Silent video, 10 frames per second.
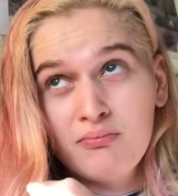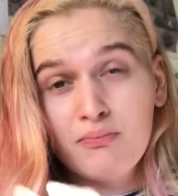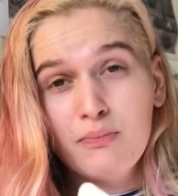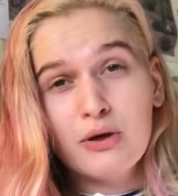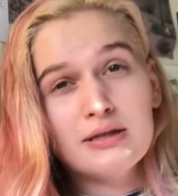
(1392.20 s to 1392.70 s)

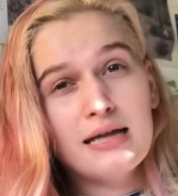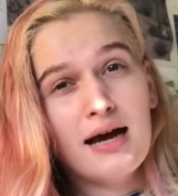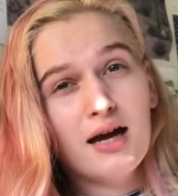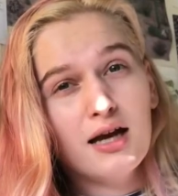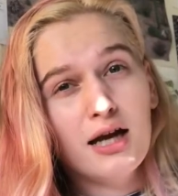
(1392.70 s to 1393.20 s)
Because
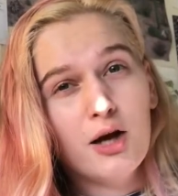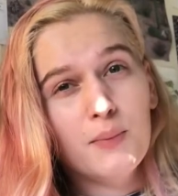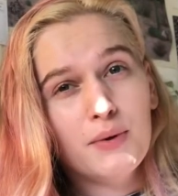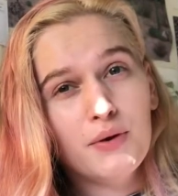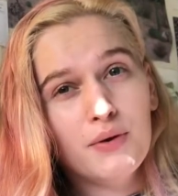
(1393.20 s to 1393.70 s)
that can help
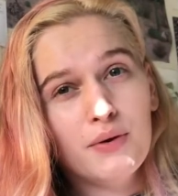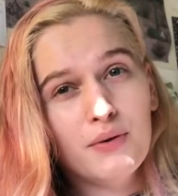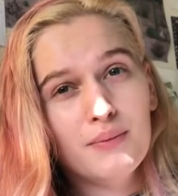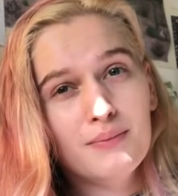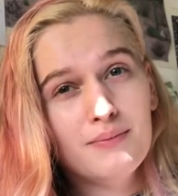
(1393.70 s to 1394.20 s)
you
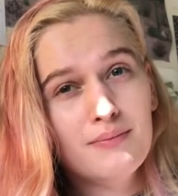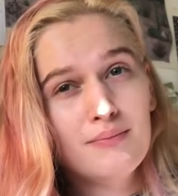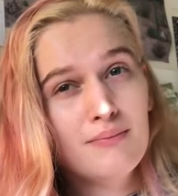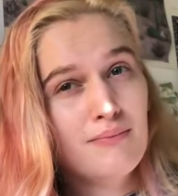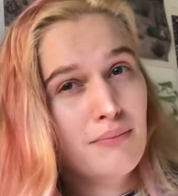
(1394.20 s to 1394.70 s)

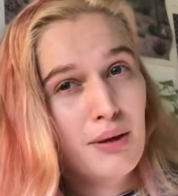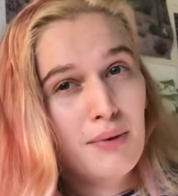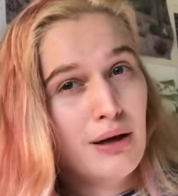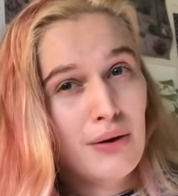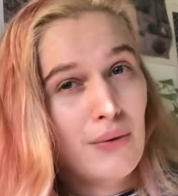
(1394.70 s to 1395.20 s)
maybe
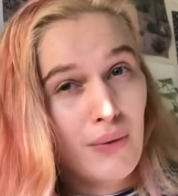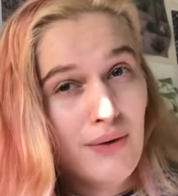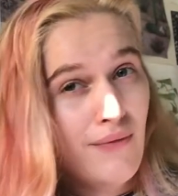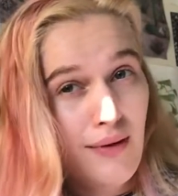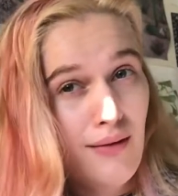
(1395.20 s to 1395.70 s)
get a
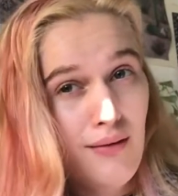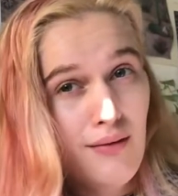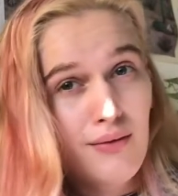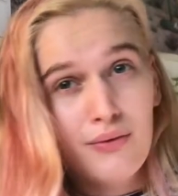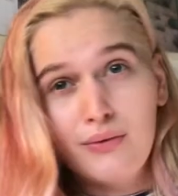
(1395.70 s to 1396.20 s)

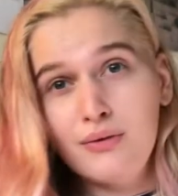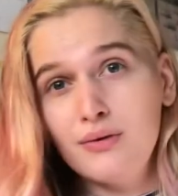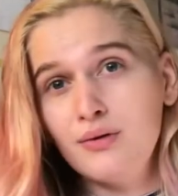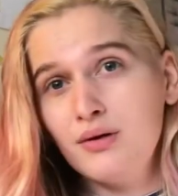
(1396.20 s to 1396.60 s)
refund, or